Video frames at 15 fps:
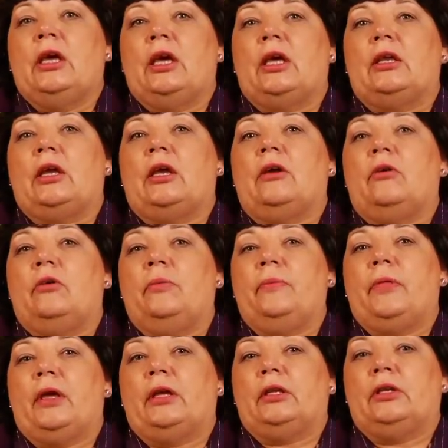and I
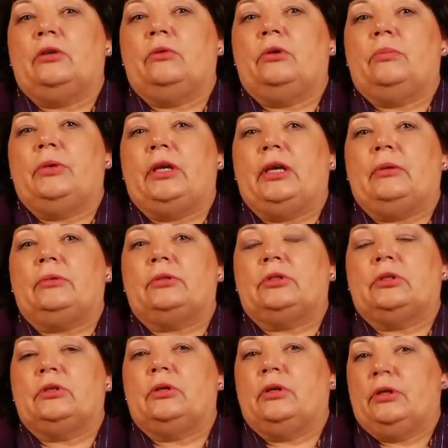hope that you will be able
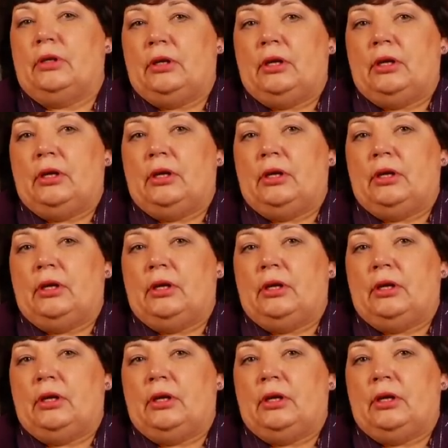to